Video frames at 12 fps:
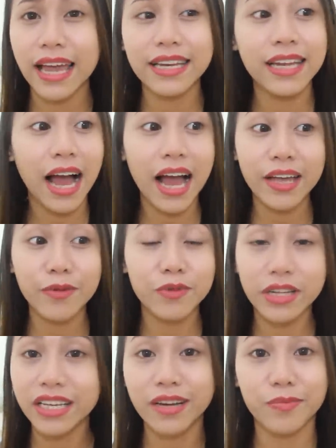And I
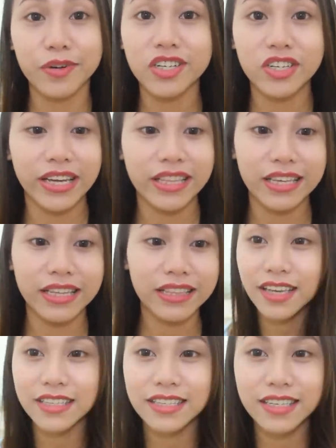really appreciate it.
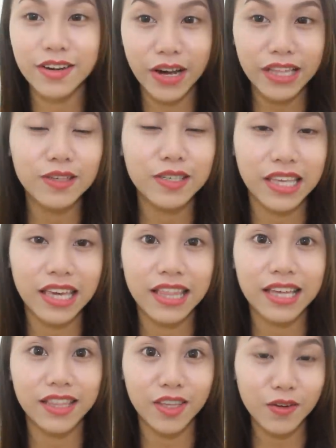It's great to see
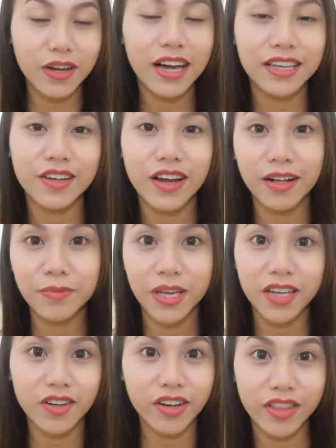that you guys are
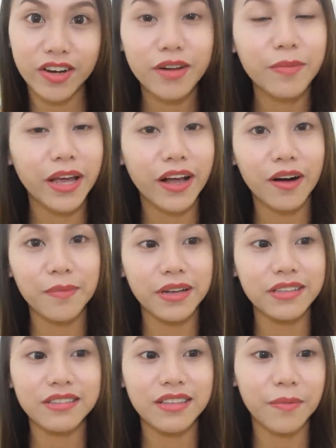helping each other in my
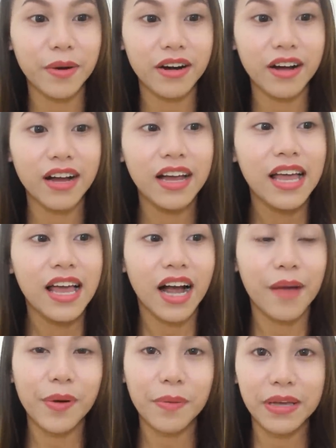comments. Na parang
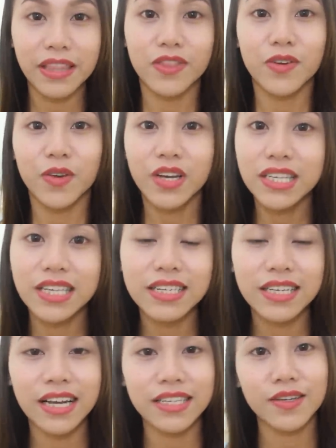kapag may tanong yung isa,
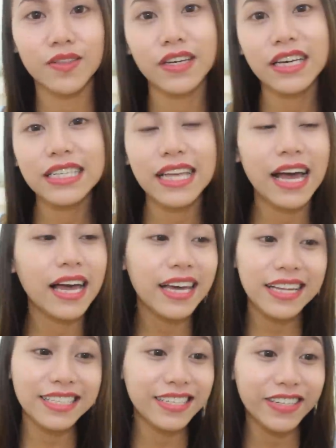sinasagot ng isa,
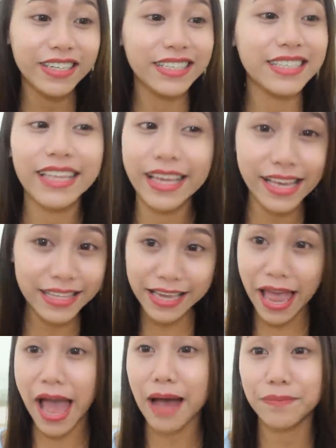it's just, it's
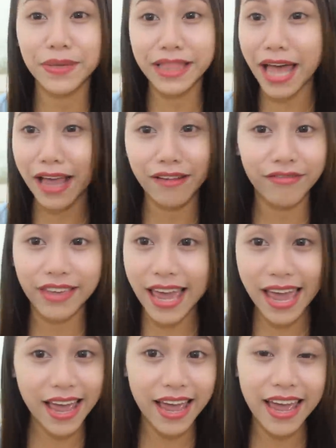a happy life.
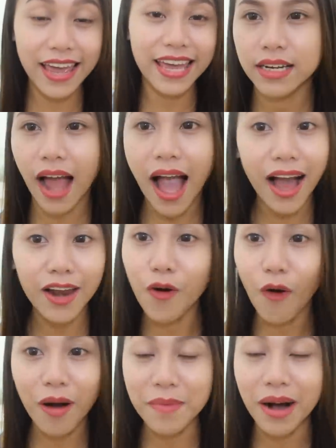Yay!
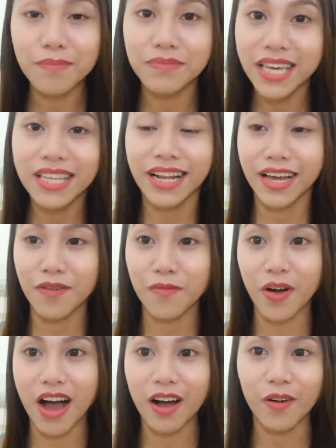Nakakaloka, mahabdi talaga yung
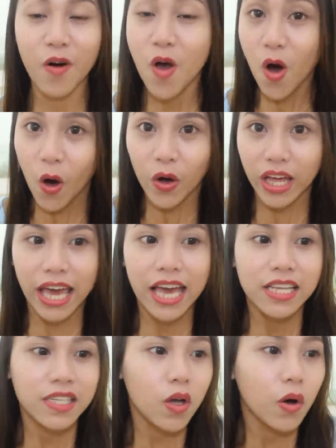mukha ko.
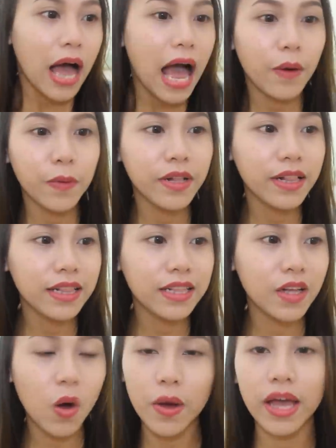Okay, so I
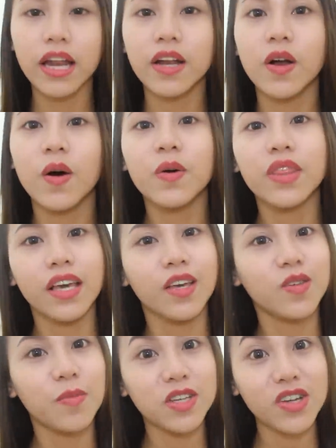will go ahead and go. Thank
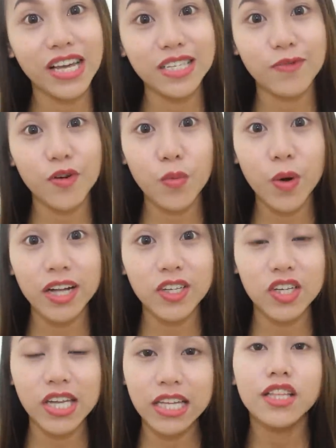you so much guys for
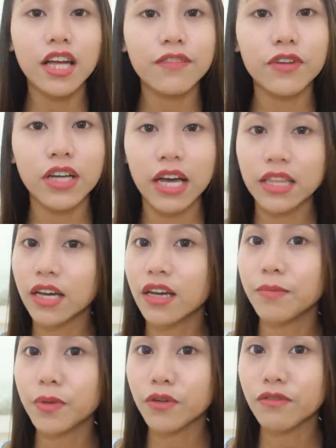watching. Not forget,
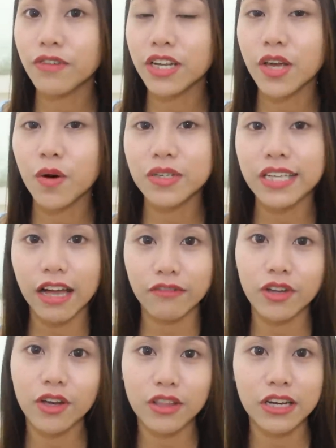I upload videos
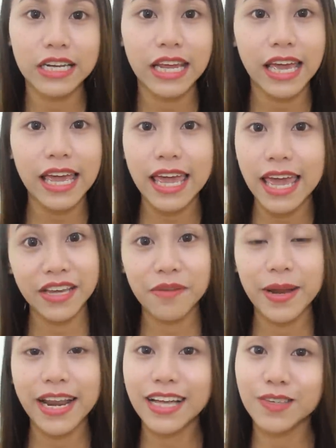every other day. See
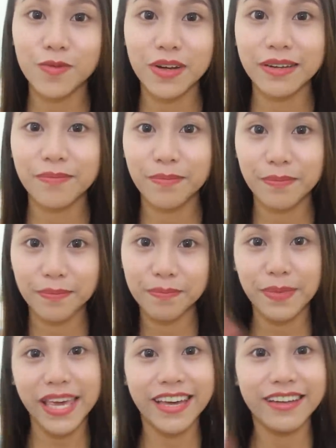you in my next one.
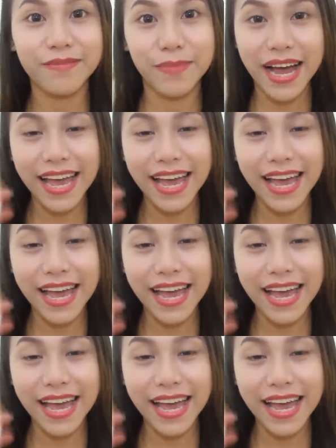Be good.